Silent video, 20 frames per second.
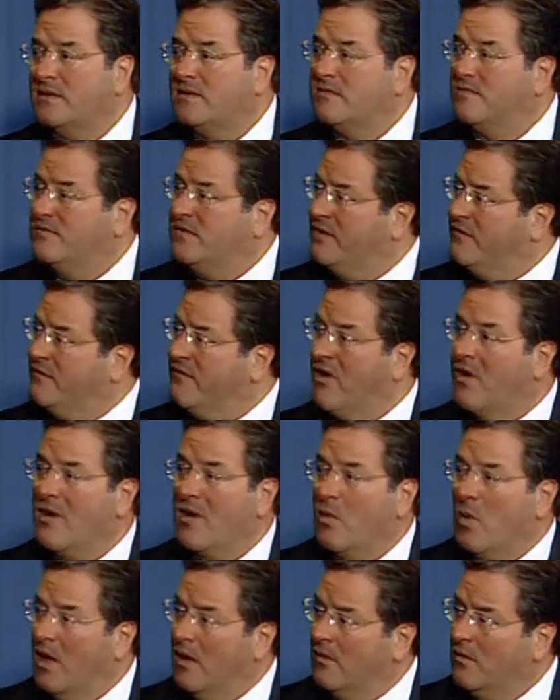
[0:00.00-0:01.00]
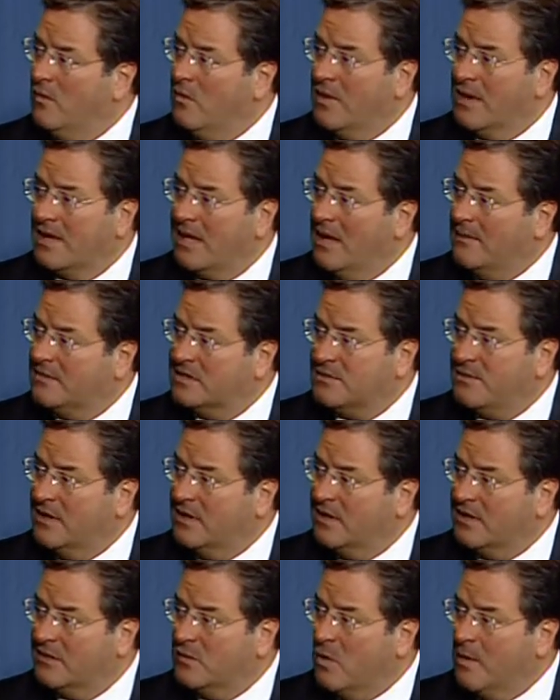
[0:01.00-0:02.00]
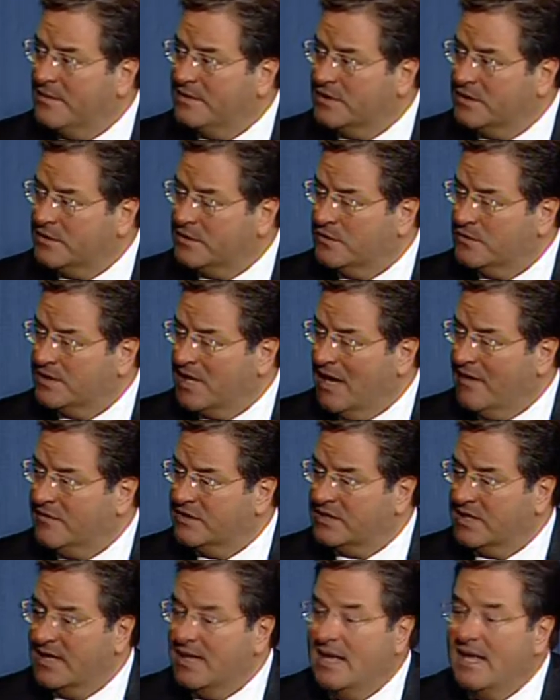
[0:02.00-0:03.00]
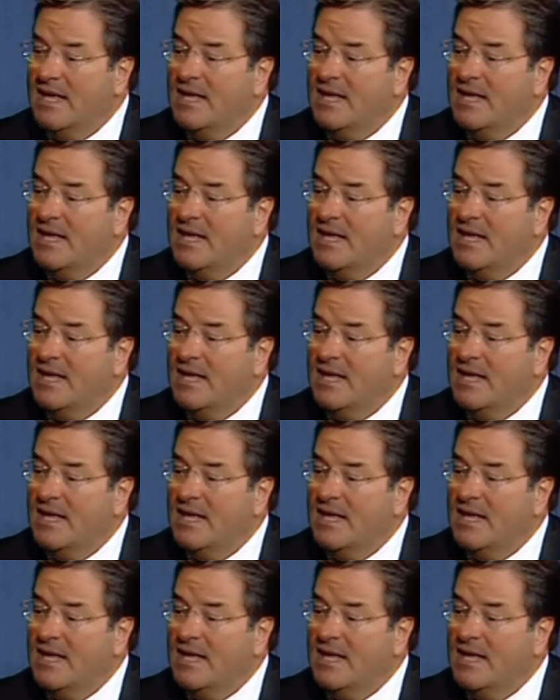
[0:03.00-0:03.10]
did very well when it came to speaking to women's issues, obviously.